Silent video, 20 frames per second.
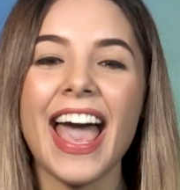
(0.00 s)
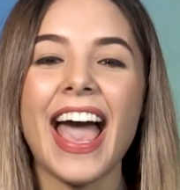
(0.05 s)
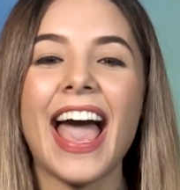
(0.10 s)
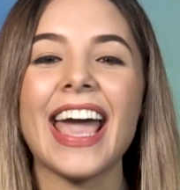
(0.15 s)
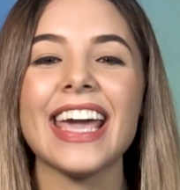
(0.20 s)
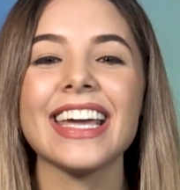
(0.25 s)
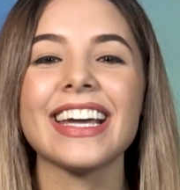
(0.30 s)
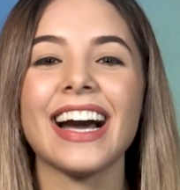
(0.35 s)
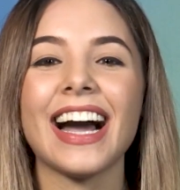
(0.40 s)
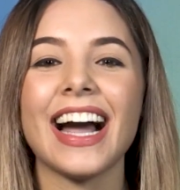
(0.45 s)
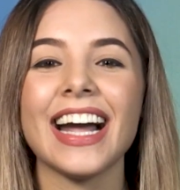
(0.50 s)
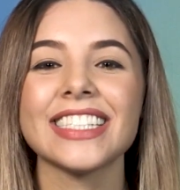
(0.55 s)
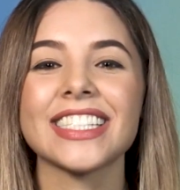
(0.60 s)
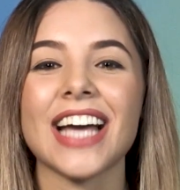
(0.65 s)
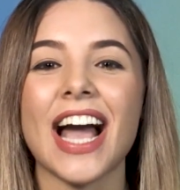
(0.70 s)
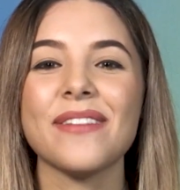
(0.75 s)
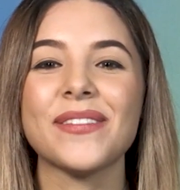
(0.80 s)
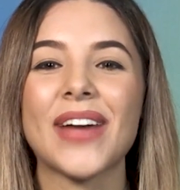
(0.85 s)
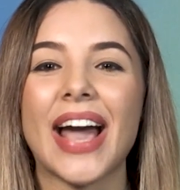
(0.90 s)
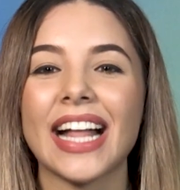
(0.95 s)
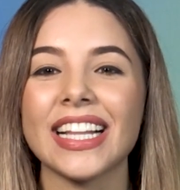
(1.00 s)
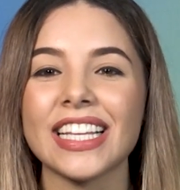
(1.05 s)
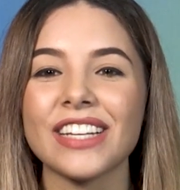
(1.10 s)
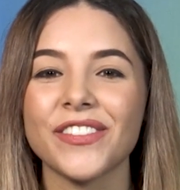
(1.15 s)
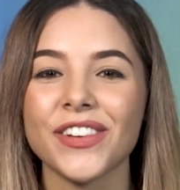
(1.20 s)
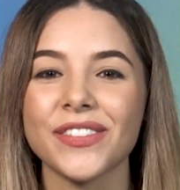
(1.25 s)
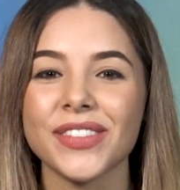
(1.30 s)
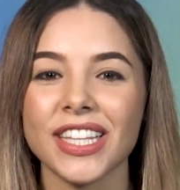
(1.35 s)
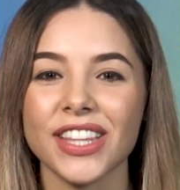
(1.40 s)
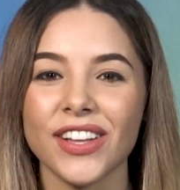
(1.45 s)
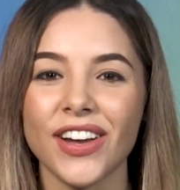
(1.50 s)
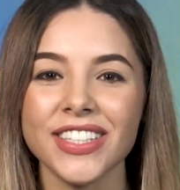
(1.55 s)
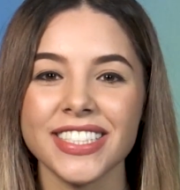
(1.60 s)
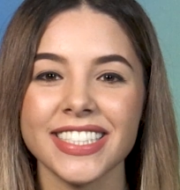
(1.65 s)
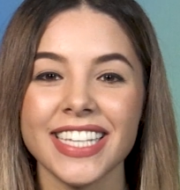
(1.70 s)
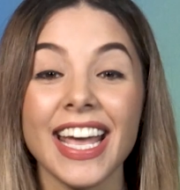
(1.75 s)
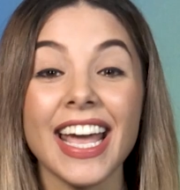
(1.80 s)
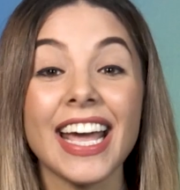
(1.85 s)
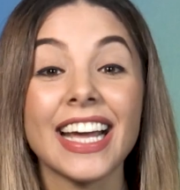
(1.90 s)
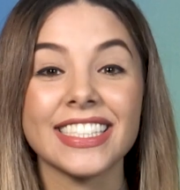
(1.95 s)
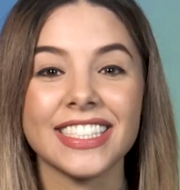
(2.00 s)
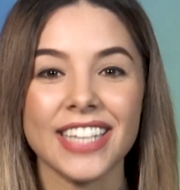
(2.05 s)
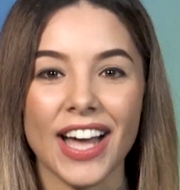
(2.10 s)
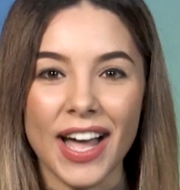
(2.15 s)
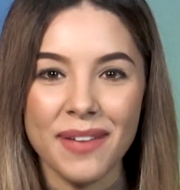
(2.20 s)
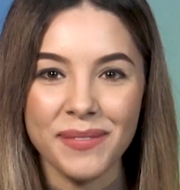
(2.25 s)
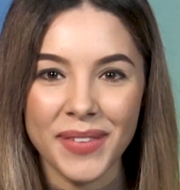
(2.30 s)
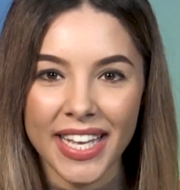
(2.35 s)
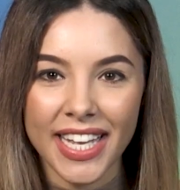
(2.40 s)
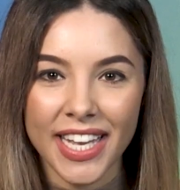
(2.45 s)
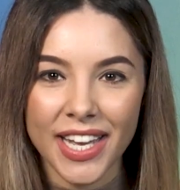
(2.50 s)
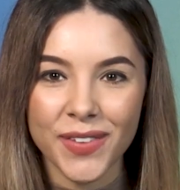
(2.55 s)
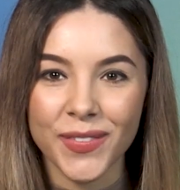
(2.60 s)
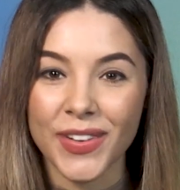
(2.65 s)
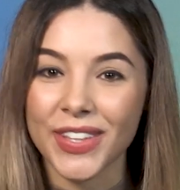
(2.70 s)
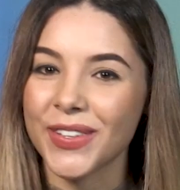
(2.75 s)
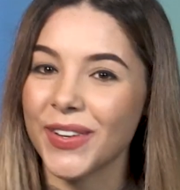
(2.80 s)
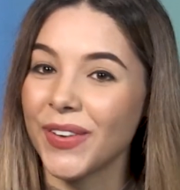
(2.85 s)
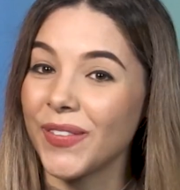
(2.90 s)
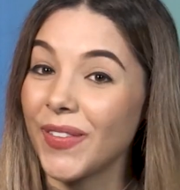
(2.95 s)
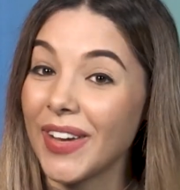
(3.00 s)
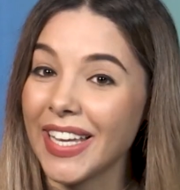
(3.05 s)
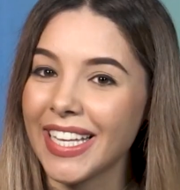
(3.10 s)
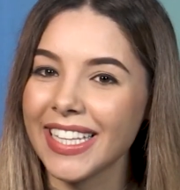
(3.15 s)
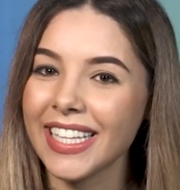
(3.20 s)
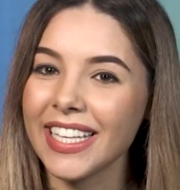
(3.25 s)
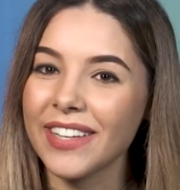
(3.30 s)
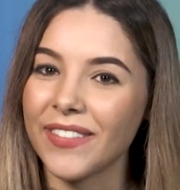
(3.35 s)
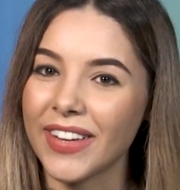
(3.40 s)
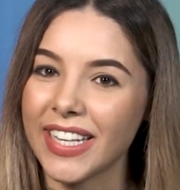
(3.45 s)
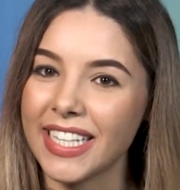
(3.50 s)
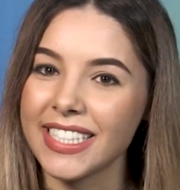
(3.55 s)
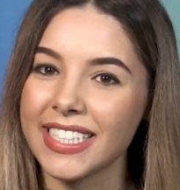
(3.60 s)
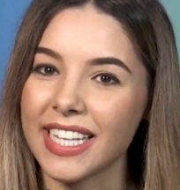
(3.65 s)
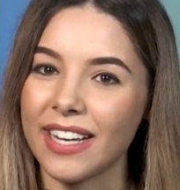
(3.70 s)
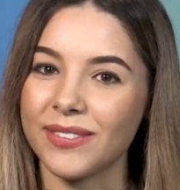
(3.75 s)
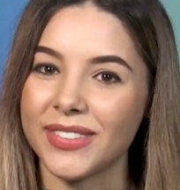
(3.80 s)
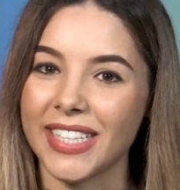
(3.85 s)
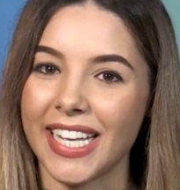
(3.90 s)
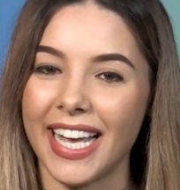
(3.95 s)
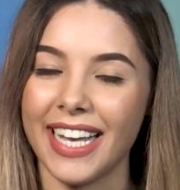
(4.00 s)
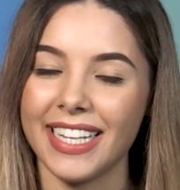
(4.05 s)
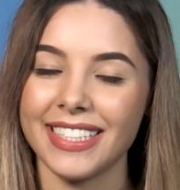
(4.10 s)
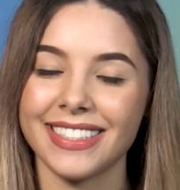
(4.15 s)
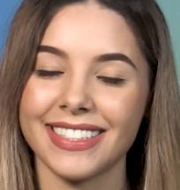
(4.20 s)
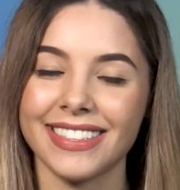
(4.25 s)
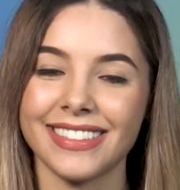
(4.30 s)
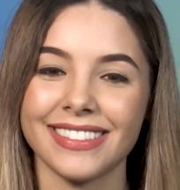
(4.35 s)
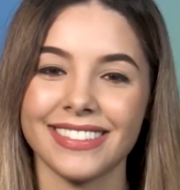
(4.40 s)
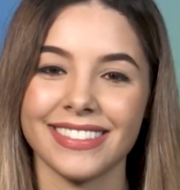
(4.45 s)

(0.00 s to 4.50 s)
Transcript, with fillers: Hey guys, I'm Ali from The Lott, and I'm here with your weekly winners update.